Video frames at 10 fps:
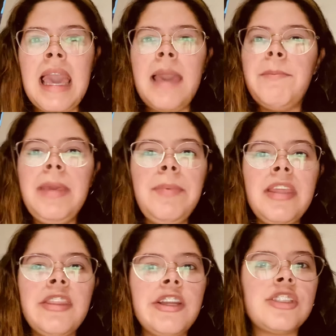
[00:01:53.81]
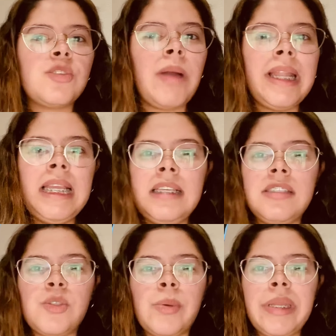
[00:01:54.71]
maybe in their
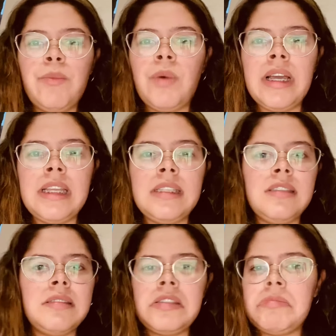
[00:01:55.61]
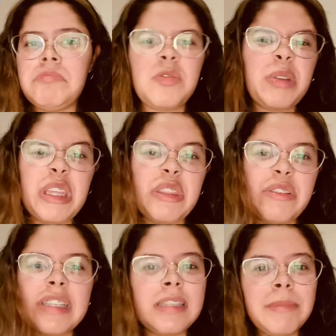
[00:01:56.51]
20s, 21s,
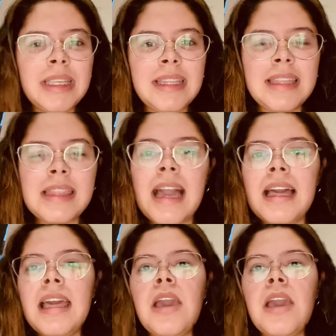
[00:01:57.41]
23, something like that,